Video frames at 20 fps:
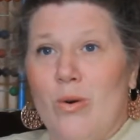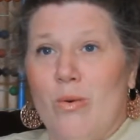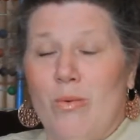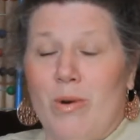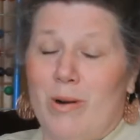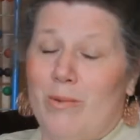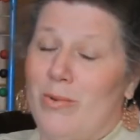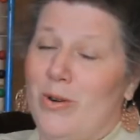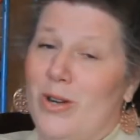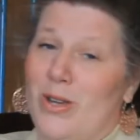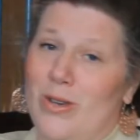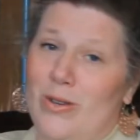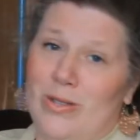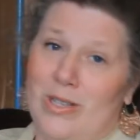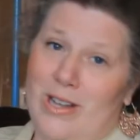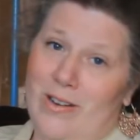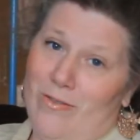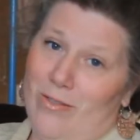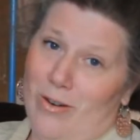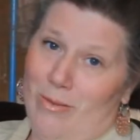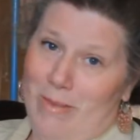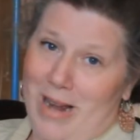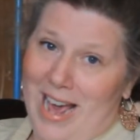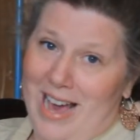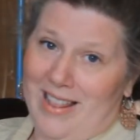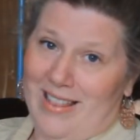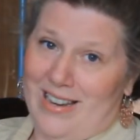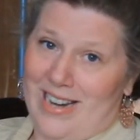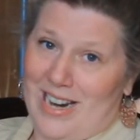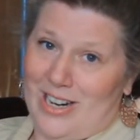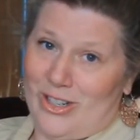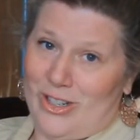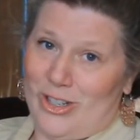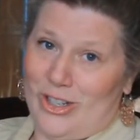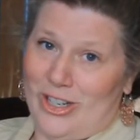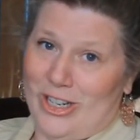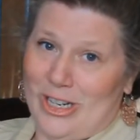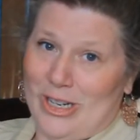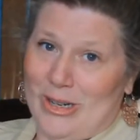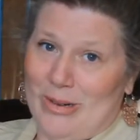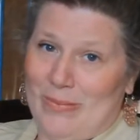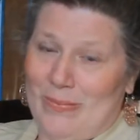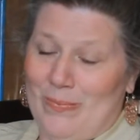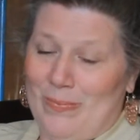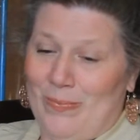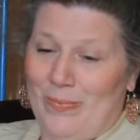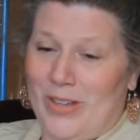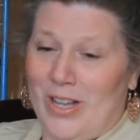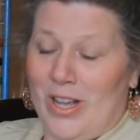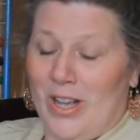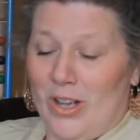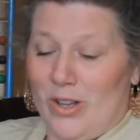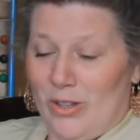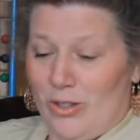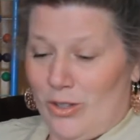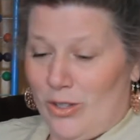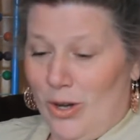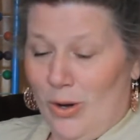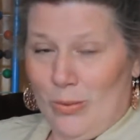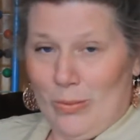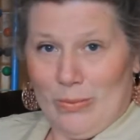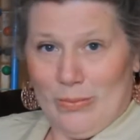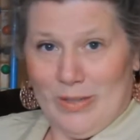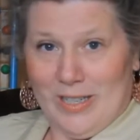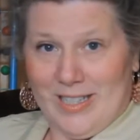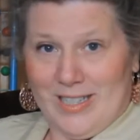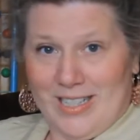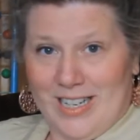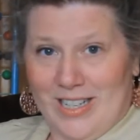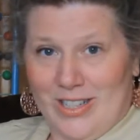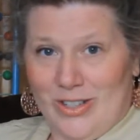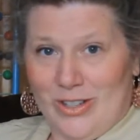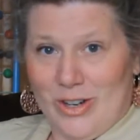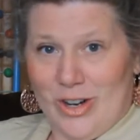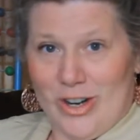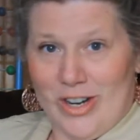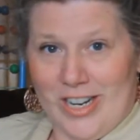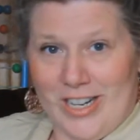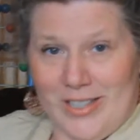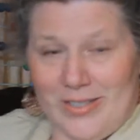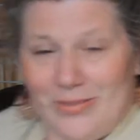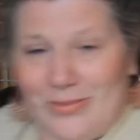what we're using for math next year. So let's get started.